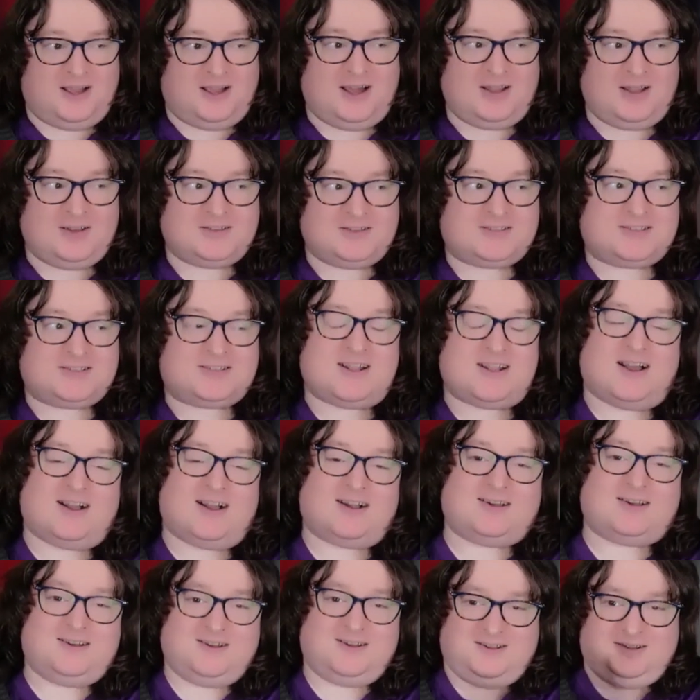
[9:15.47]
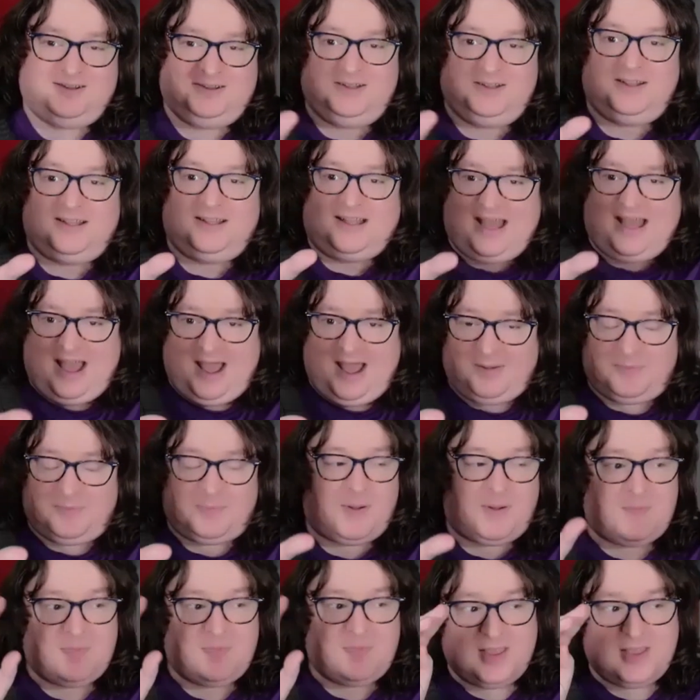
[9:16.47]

Unstuck app,